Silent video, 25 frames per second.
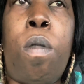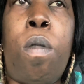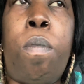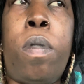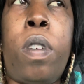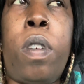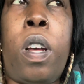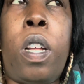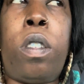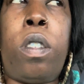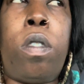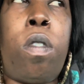
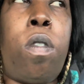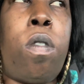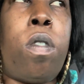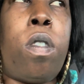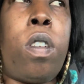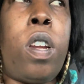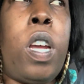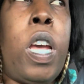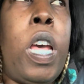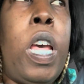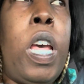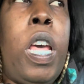But I told her,
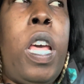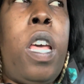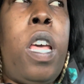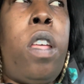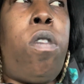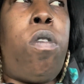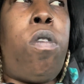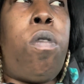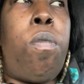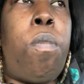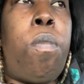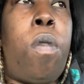
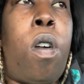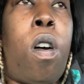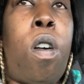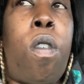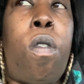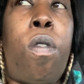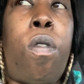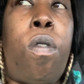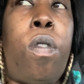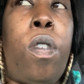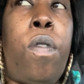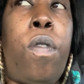
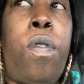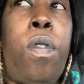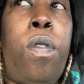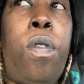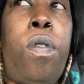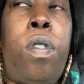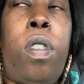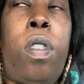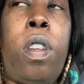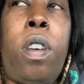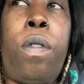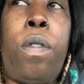tomorrow, if you
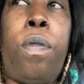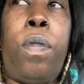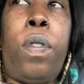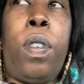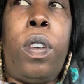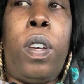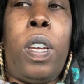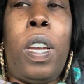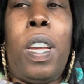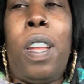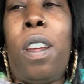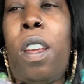still
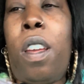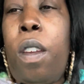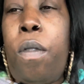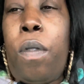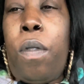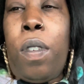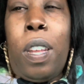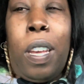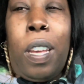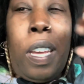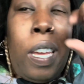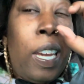feel
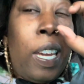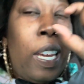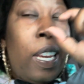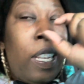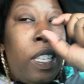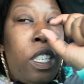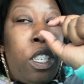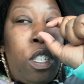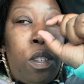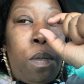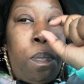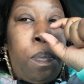even an
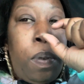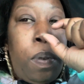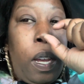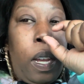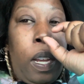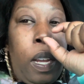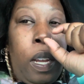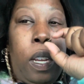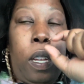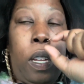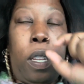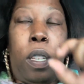inch of
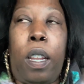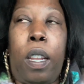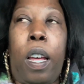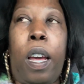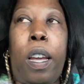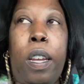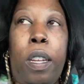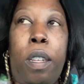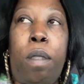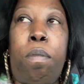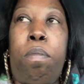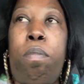pain,
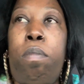like,